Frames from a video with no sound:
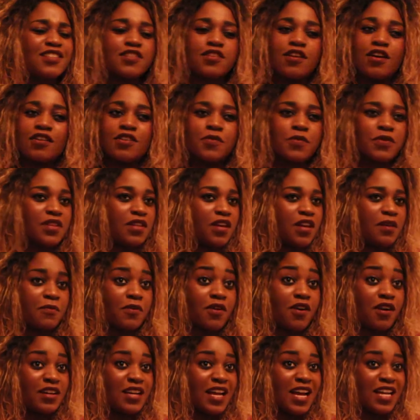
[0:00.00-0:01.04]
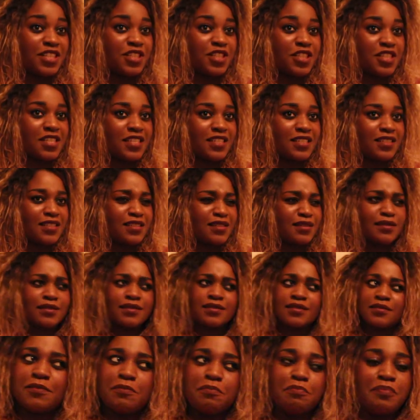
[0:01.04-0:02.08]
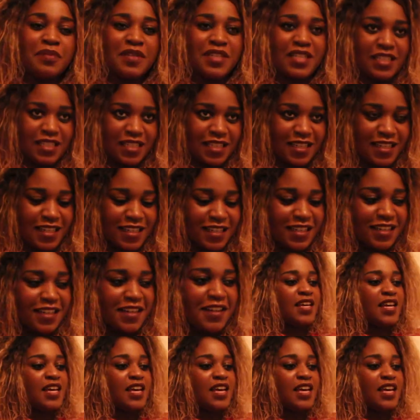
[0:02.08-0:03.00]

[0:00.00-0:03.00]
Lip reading: started with Kim Kardashian, but it didn't.